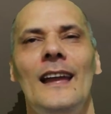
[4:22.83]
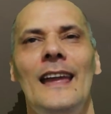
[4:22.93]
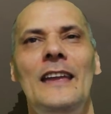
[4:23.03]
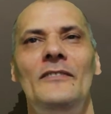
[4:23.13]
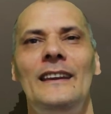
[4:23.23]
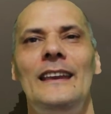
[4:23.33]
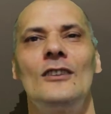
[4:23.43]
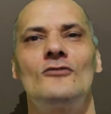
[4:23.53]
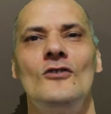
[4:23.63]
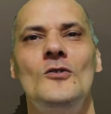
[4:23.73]
even in
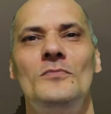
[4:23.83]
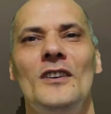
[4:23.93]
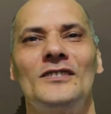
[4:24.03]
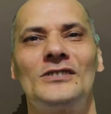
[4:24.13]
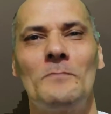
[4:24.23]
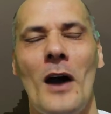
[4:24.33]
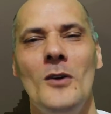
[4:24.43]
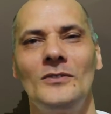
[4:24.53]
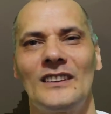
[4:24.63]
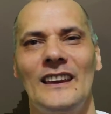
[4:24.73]
a group that's
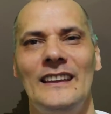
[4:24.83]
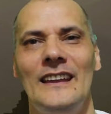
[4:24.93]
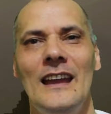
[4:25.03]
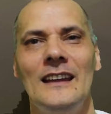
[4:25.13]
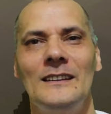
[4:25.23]
supposedly